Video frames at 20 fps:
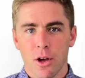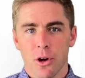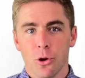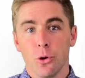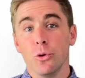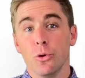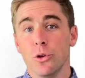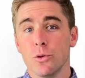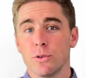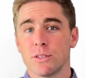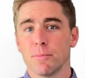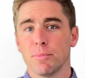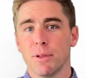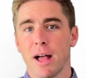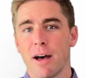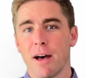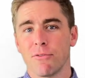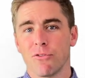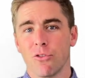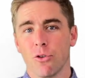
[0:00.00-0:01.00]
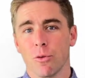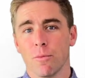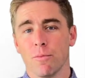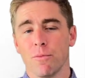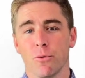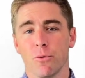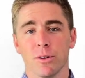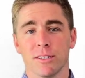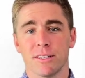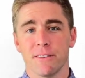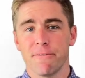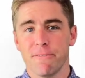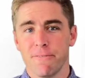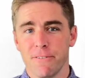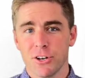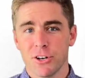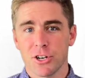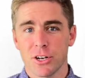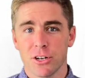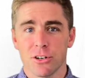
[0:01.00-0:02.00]
who use the platform for its
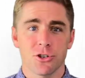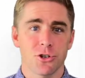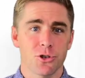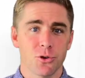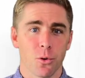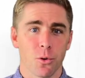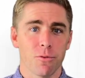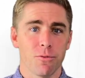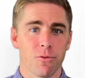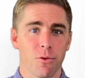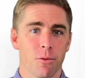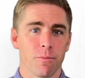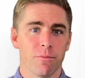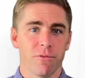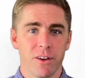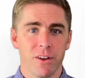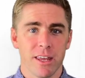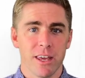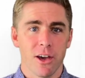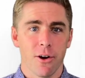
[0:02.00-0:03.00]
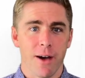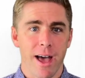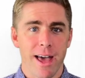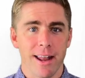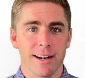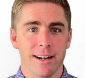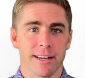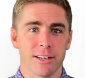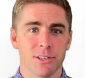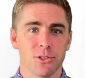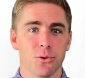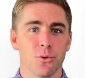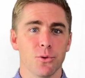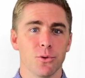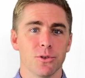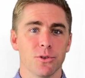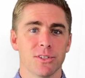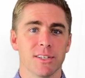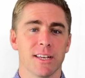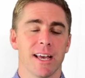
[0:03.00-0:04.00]
efficient short-form video editing
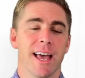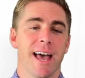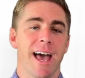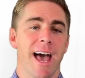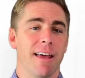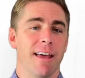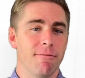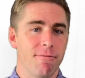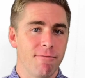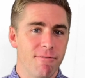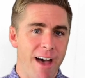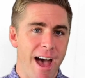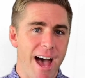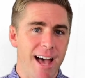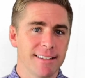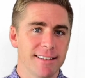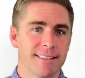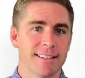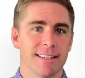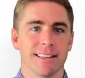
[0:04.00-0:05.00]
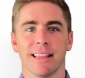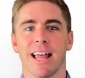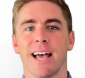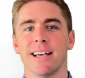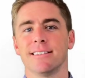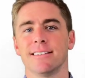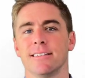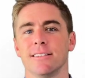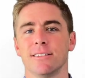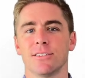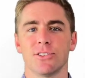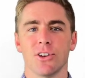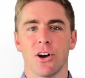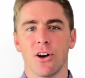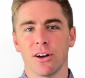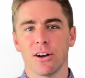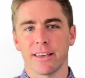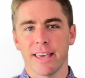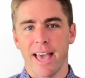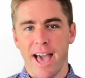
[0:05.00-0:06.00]
tools and vast licensed
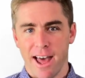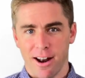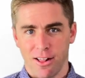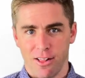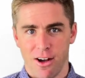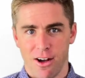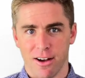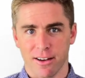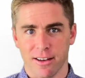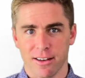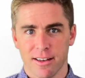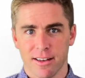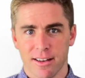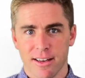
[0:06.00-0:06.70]
song catalog.